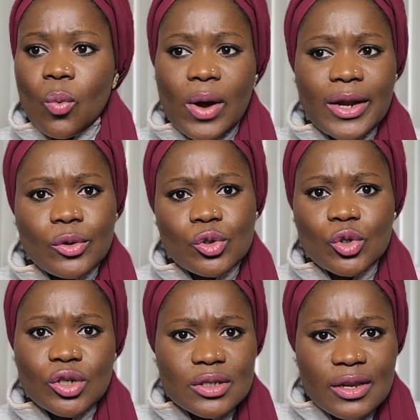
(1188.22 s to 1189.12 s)
why don't
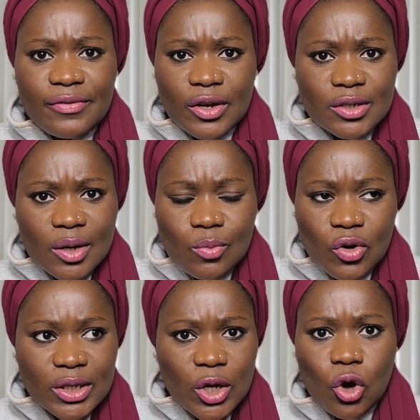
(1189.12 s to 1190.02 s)
you just leave your dorm
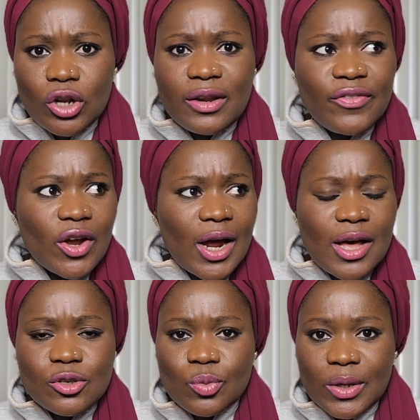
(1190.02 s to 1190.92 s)
one day or leave your
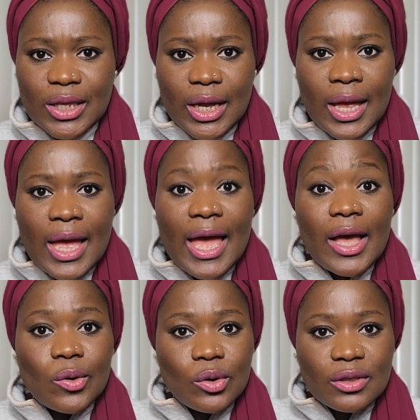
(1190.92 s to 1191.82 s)
house one day
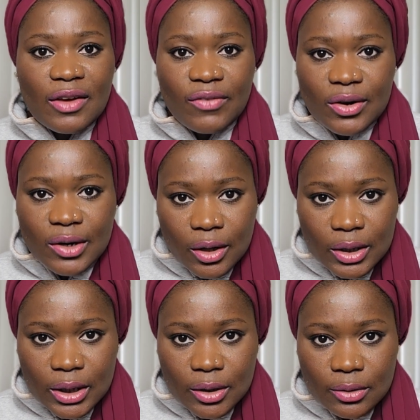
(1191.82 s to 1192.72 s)
and go there very
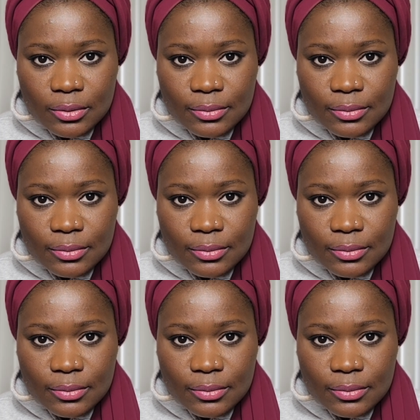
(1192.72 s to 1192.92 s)
early?